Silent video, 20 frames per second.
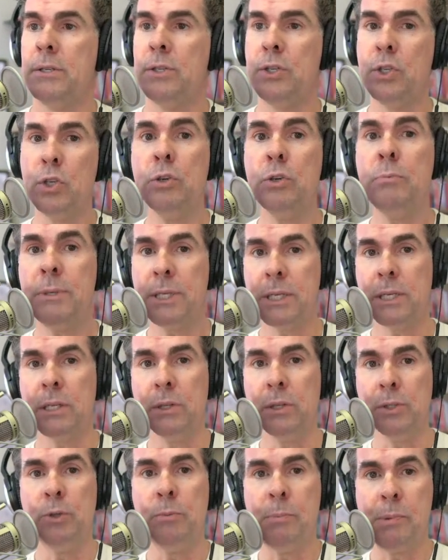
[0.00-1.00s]
doom and
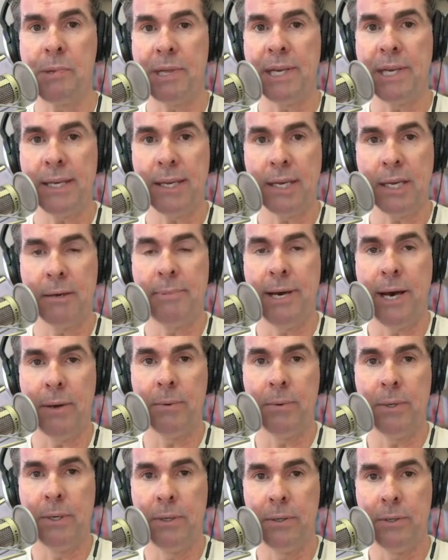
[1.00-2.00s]
gloom thinking
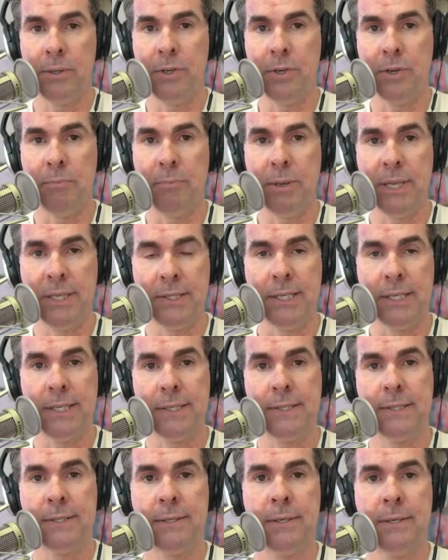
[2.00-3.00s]
about your
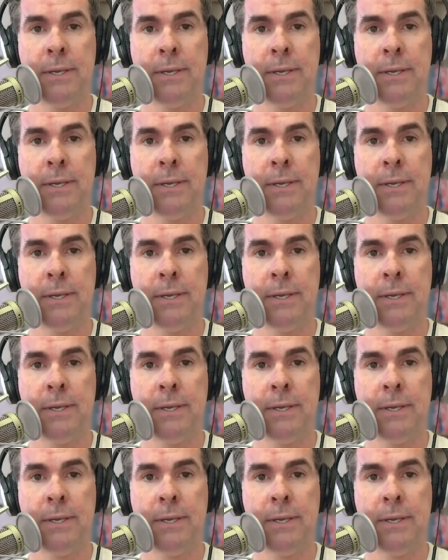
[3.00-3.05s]
business.